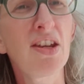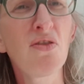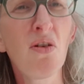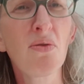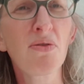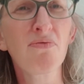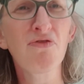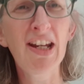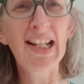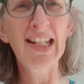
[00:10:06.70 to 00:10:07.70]
not
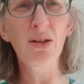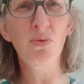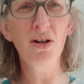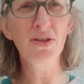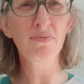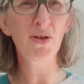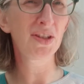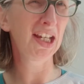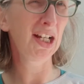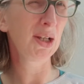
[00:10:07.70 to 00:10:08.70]
really the world's most
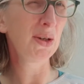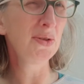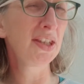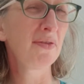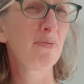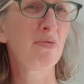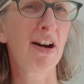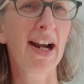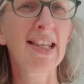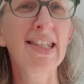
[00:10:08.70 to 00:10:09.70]
inclusive
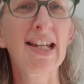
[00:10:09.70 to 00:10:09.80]
brand,